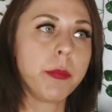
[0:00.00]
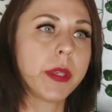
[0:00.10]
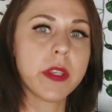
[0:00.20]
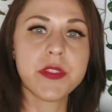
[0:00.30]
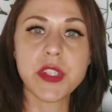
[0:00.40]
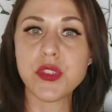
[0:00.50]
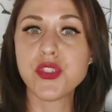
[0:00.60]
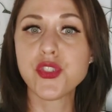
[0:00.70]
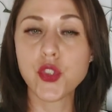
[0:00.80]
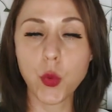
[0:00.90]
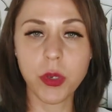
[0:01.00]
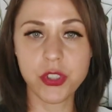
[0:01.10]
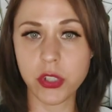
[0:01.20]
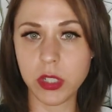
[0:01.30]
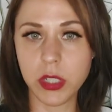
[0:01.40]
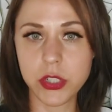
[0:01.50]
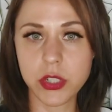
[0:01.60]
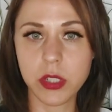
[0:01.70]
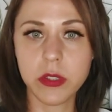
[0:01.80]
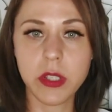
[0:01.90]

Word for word: because there is so much knowledge.